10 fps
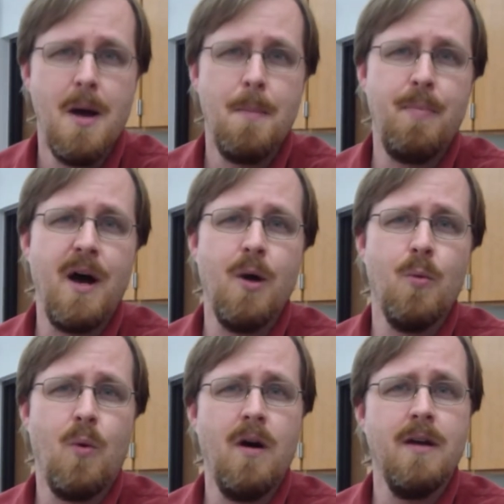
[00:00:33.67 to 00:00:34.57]
by
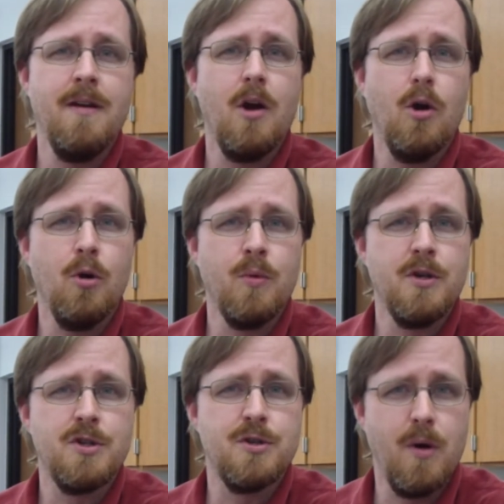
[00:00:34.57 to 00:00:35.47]
one
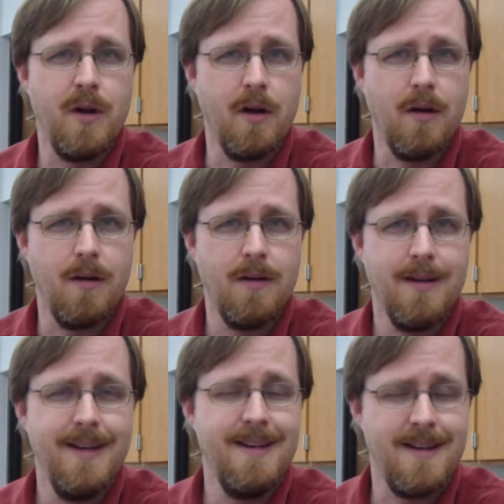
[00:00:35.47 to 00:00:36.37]
Erwin Schrödinger
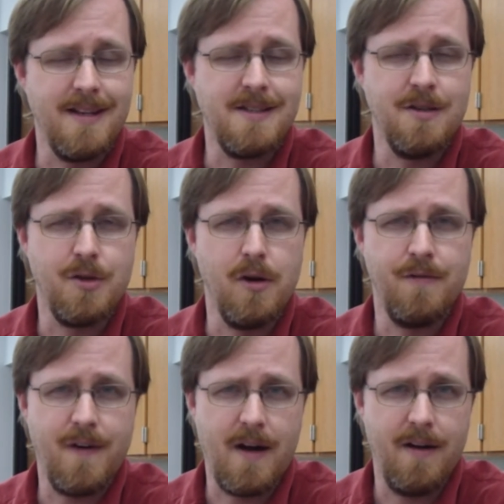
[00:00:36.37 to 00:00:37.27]
in nineteen
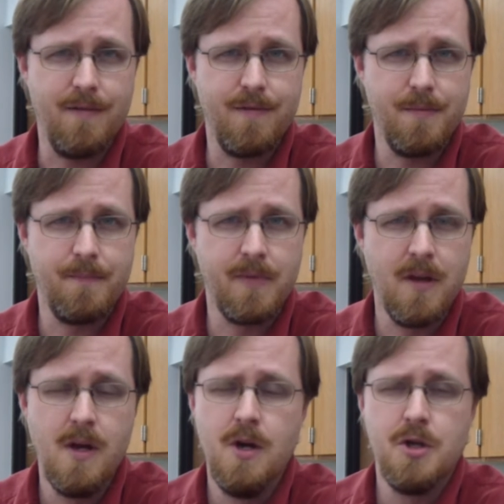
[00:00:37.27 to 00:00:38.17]
thirty-five.
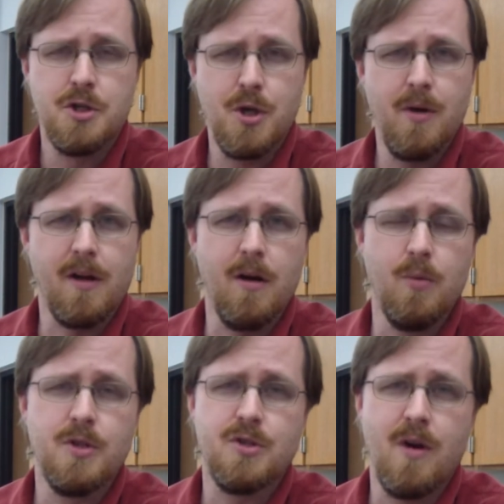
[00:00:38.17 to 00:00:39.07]
Schrödinger
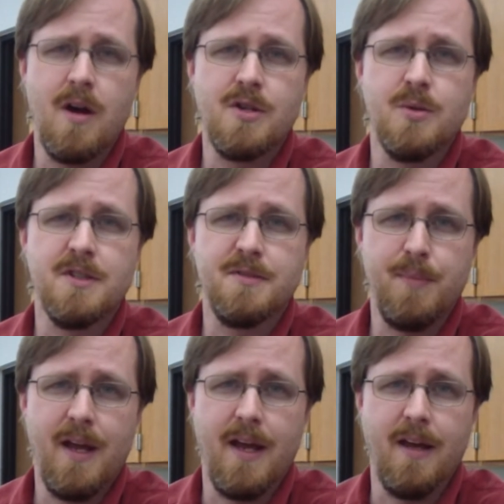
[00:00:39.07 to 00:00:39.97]
was trying to
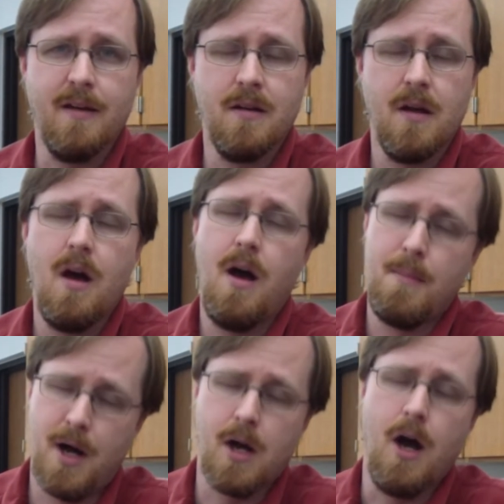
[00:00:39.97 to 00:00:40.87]
explain,
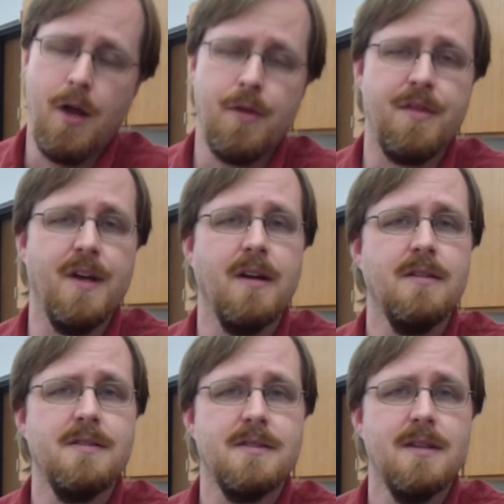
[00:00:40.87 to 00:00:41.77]
among other
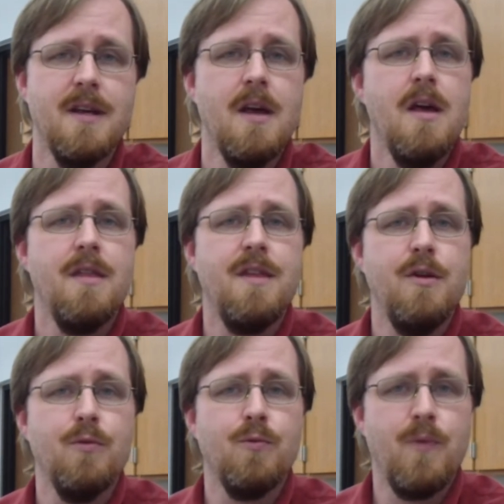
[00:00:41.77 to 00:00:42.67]
things,
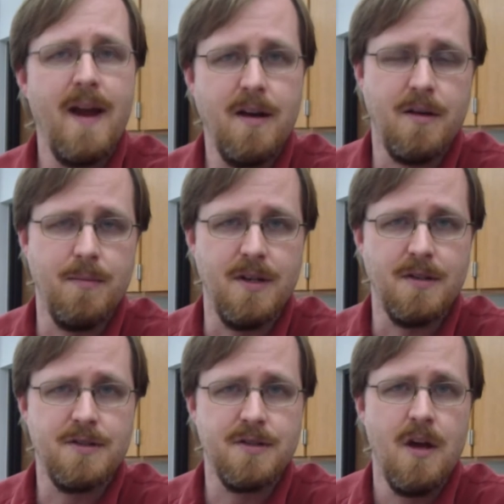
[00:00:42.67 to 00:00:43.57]
the
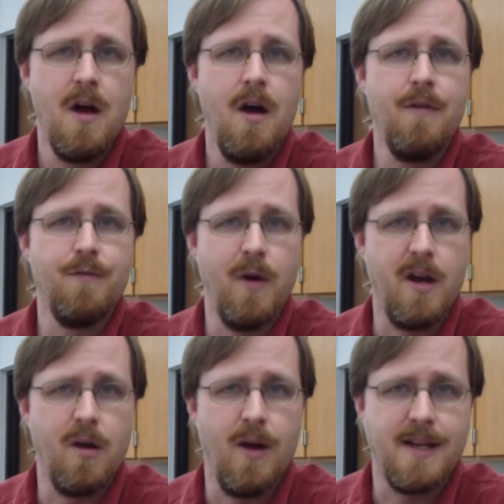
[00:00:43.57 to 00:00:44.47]
randomness of
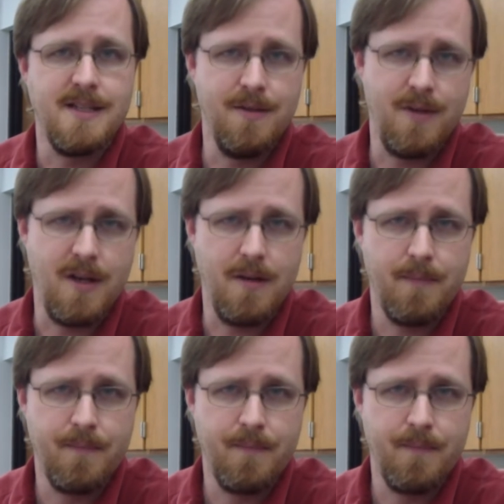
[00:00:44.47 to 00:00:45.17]
radioactivity.